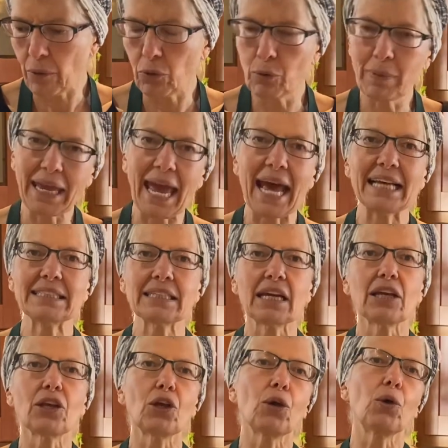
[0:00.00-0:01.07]
we'll be
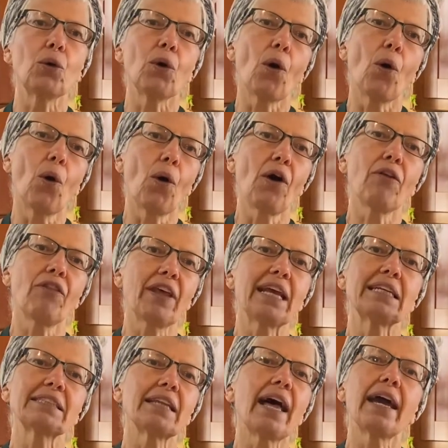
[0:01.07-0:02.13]
asking you are
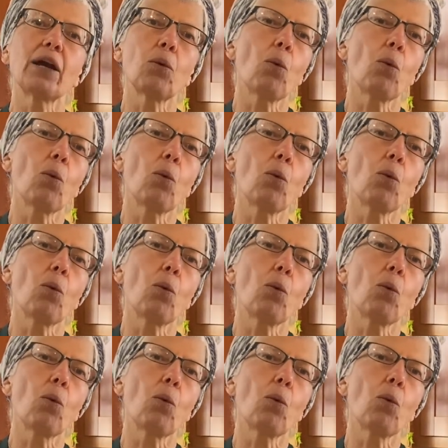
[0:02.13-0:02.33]
things like,